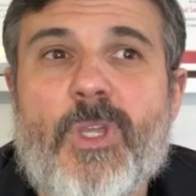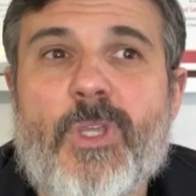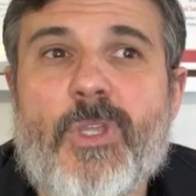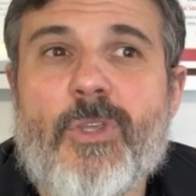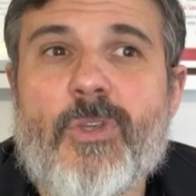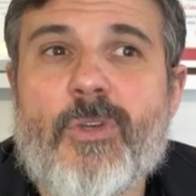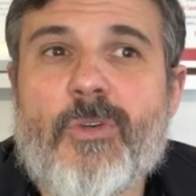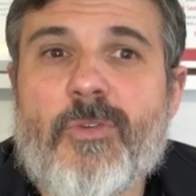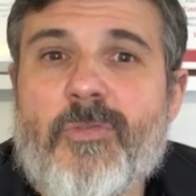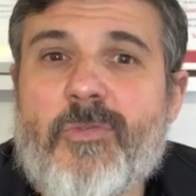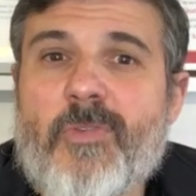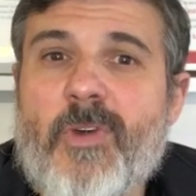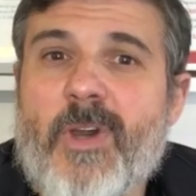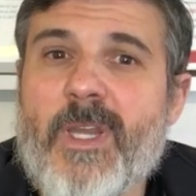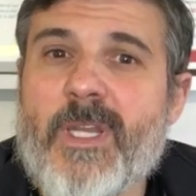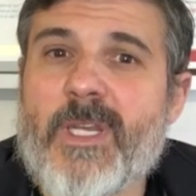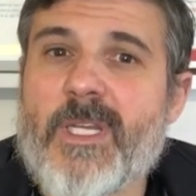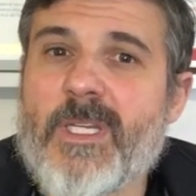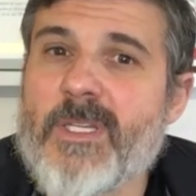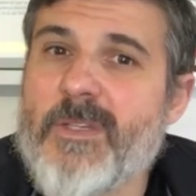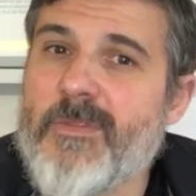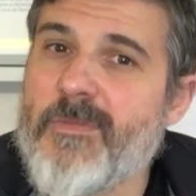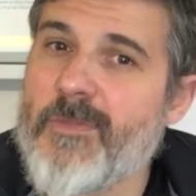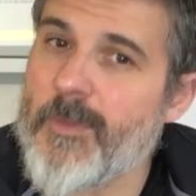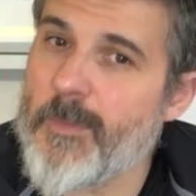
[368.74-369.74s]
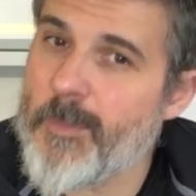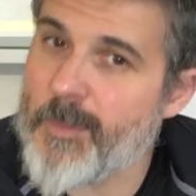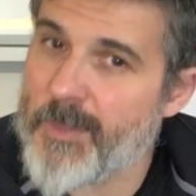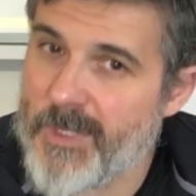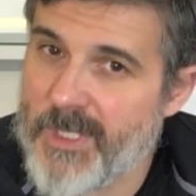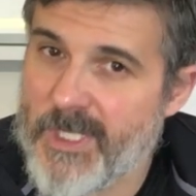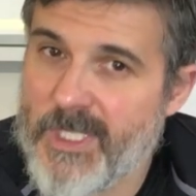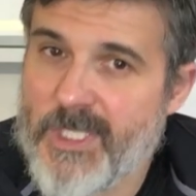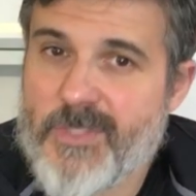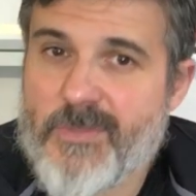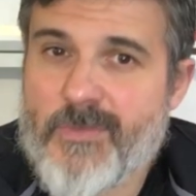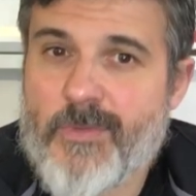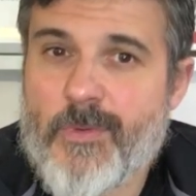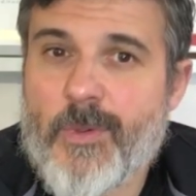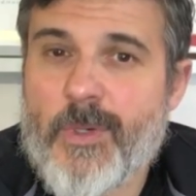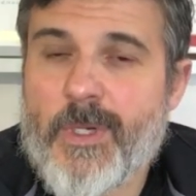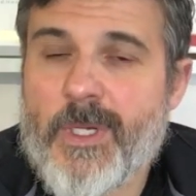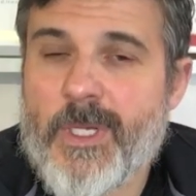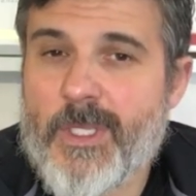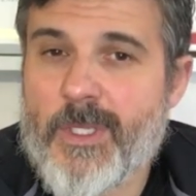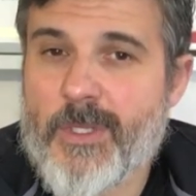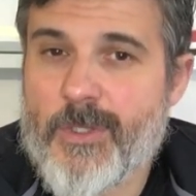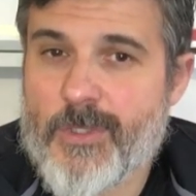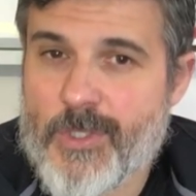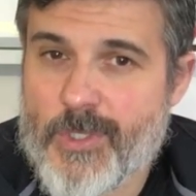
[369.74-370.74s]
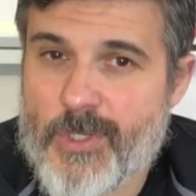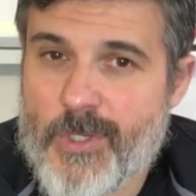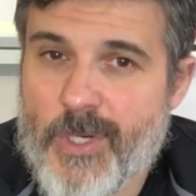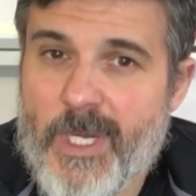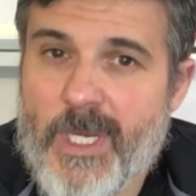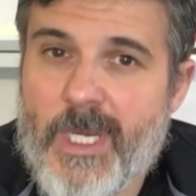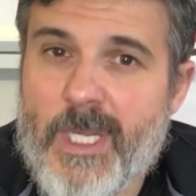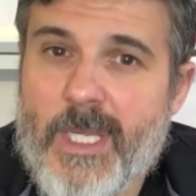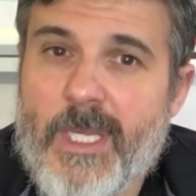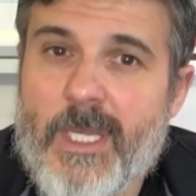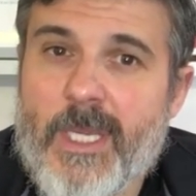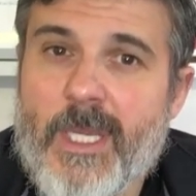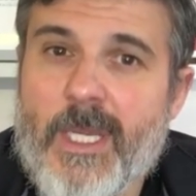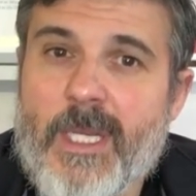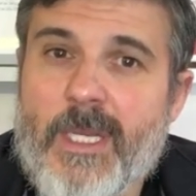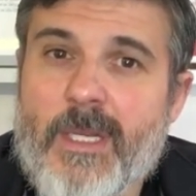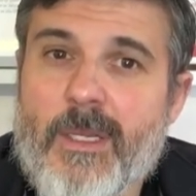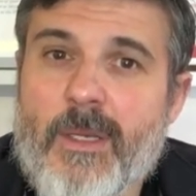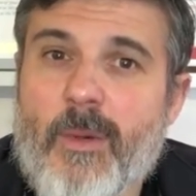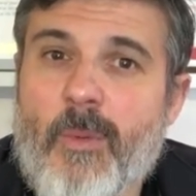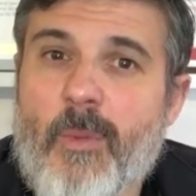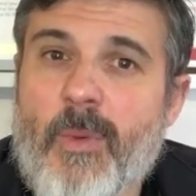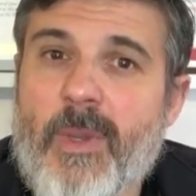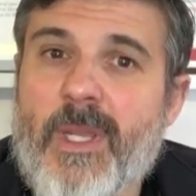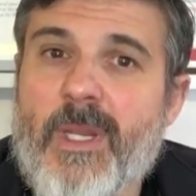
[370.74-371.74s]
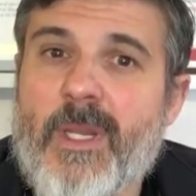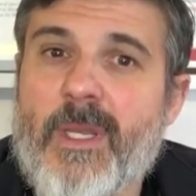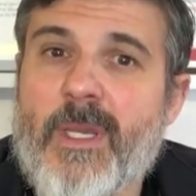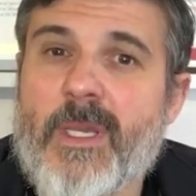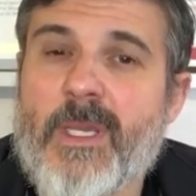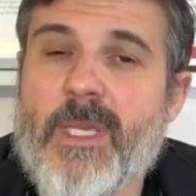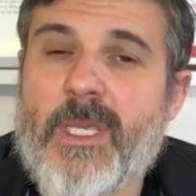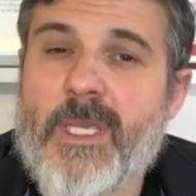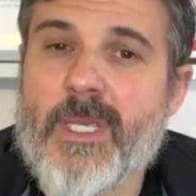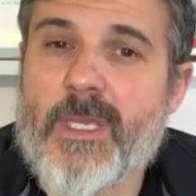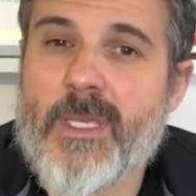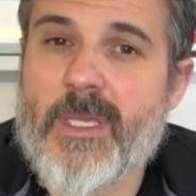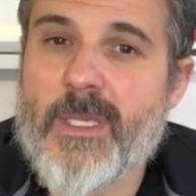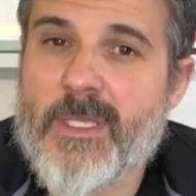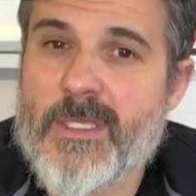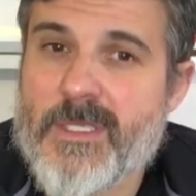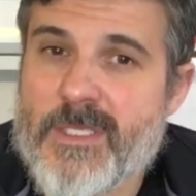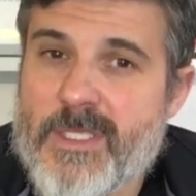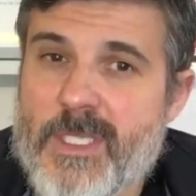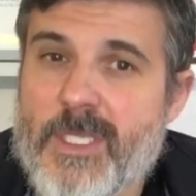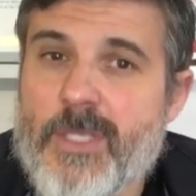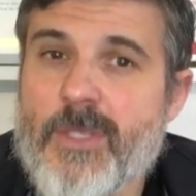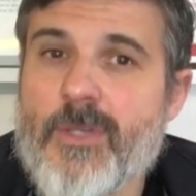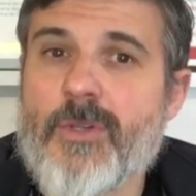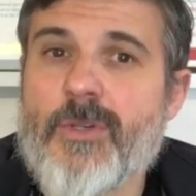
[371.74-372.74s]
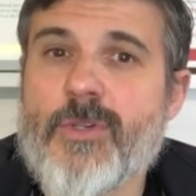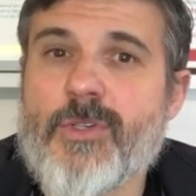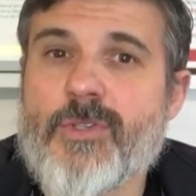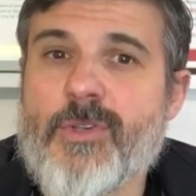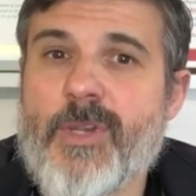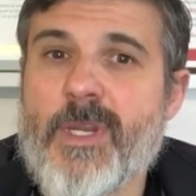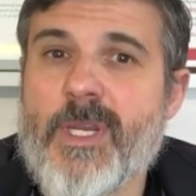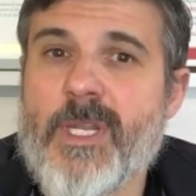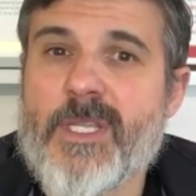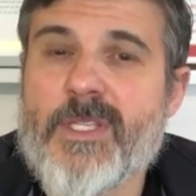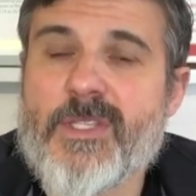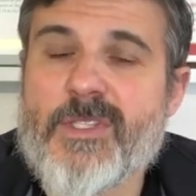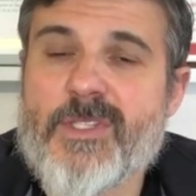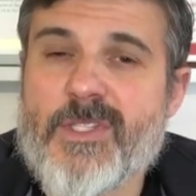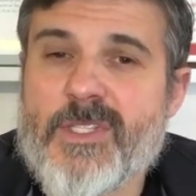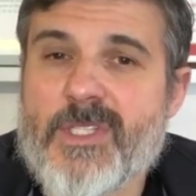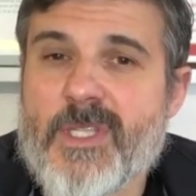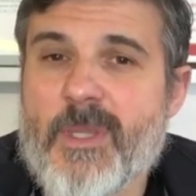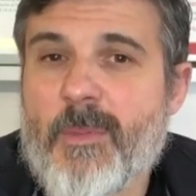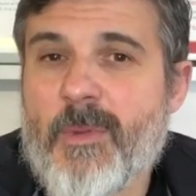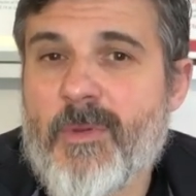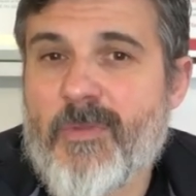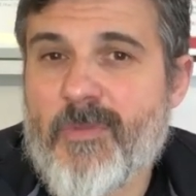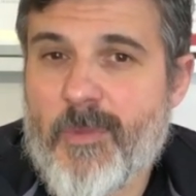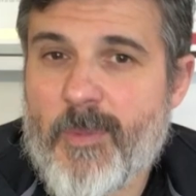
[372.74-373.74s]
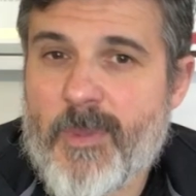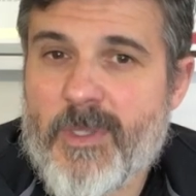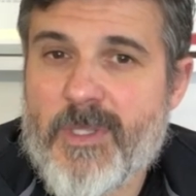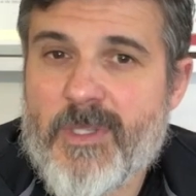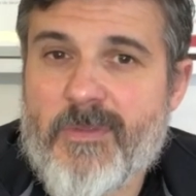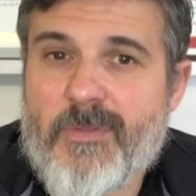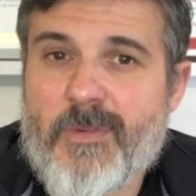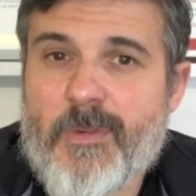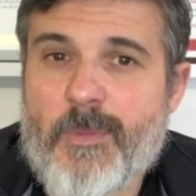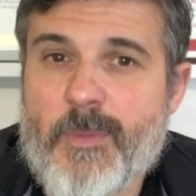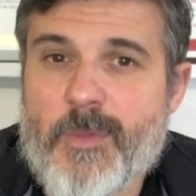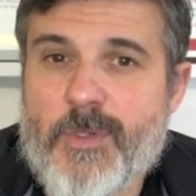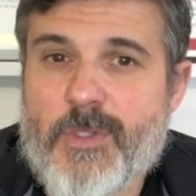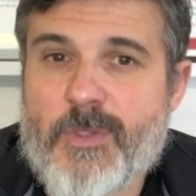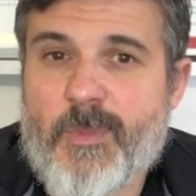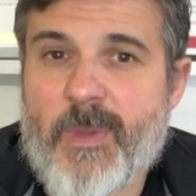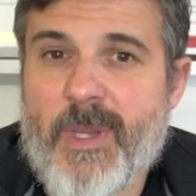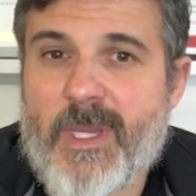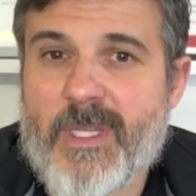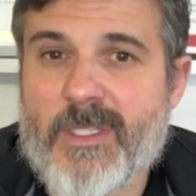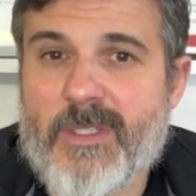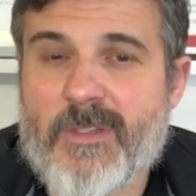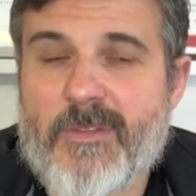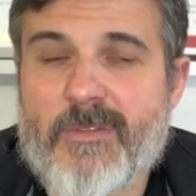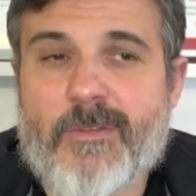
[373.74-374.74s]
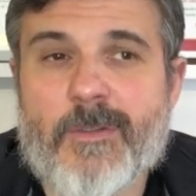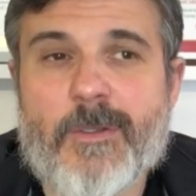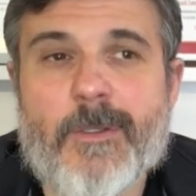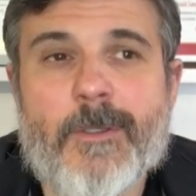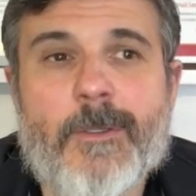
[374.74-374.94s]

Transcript: you'll find a different place for it in your training and a way to continue your training in Systema from a different perspective.